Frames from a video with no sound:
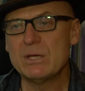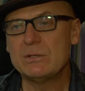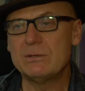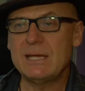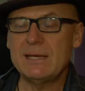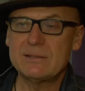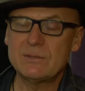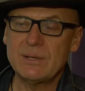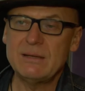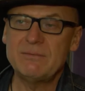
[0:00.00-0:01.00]
to take
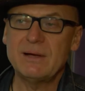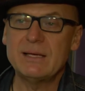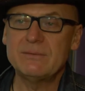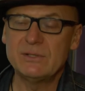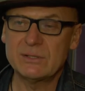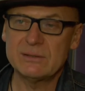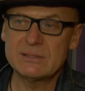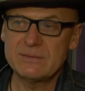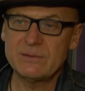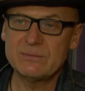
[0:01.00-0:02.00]
25
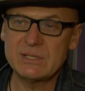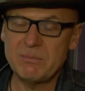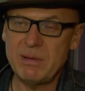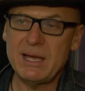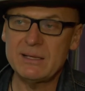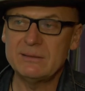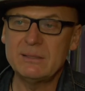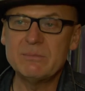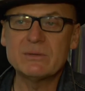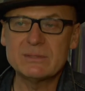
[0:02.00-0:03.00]
girls from Japan,
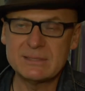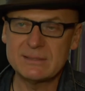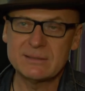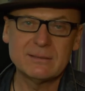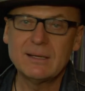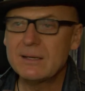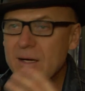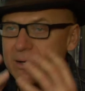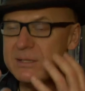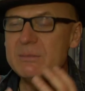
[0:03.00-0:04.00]
the most
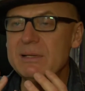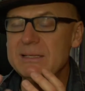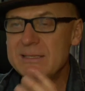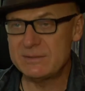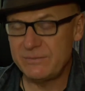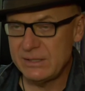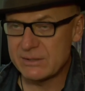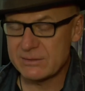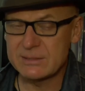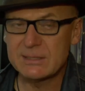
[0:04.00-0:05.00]
horribly
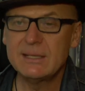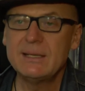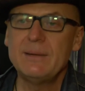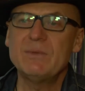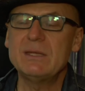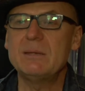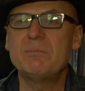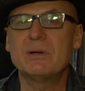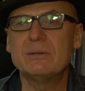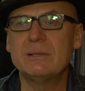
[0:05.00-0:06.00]
disfigured, and they
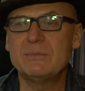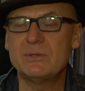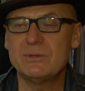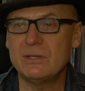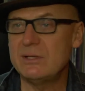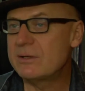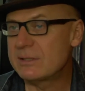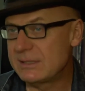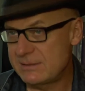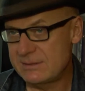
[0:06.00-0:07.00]
brought them to New
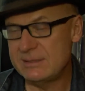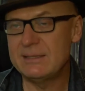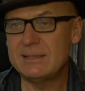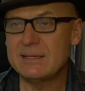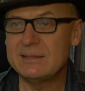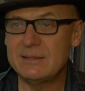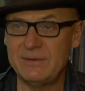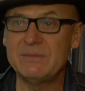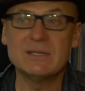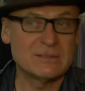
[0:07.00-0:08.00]
York. This is in the
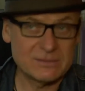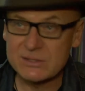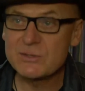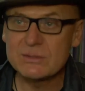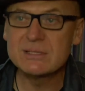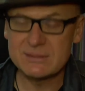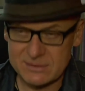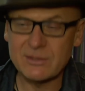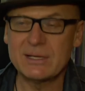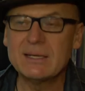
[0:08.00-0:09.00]
1950s. It was a true
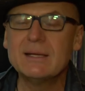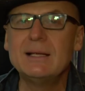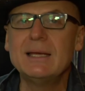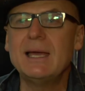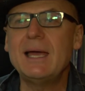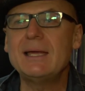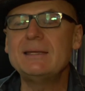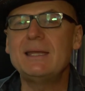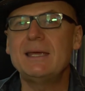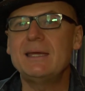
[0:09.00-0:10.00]
story.
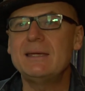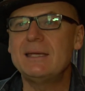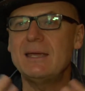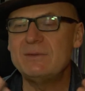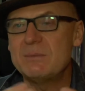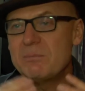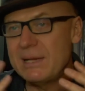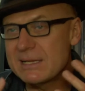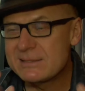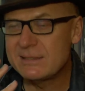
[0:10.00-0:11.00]
And they gave them
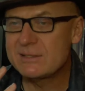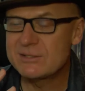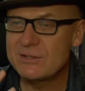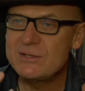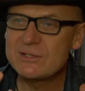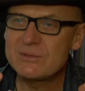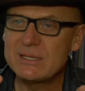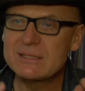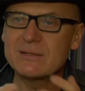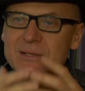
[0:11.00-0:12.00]
plastic
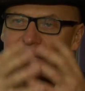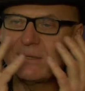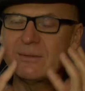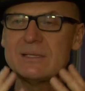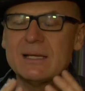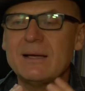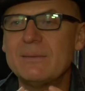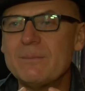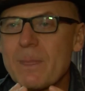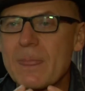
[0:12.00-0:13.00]
surgeries so they could,
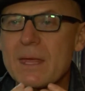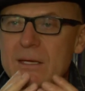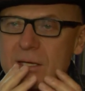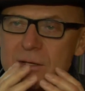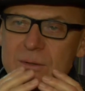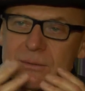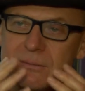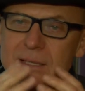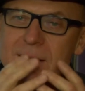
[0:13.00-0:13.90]
um, you know,